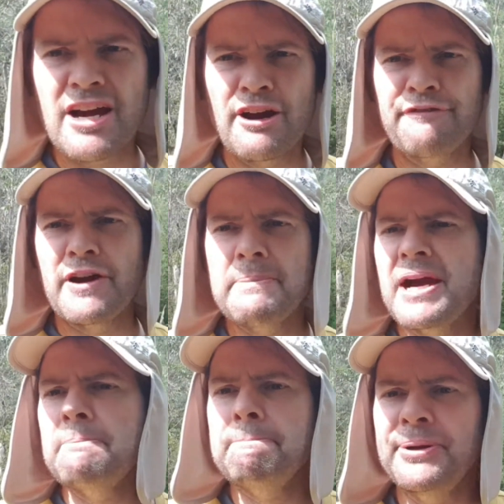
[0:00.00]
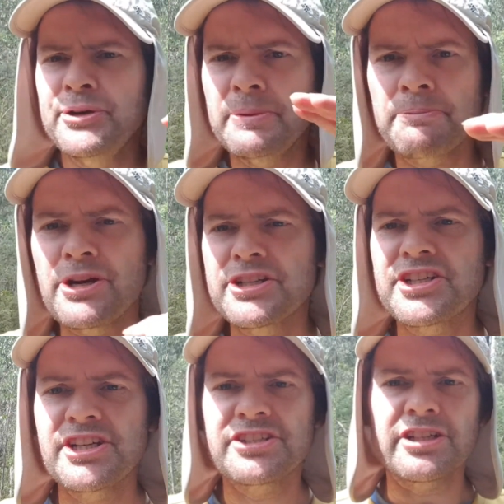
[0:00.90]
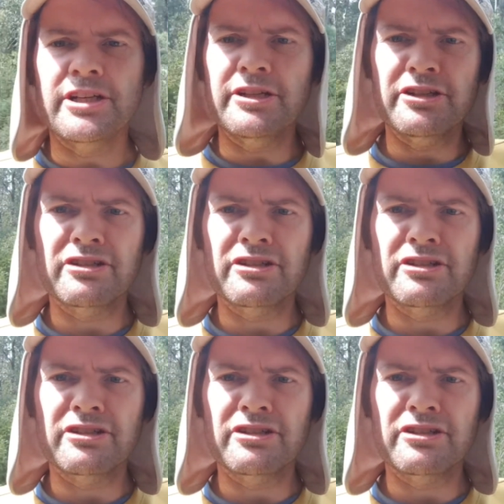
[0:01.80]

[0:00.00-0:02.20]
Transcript: of a mountain building process. So the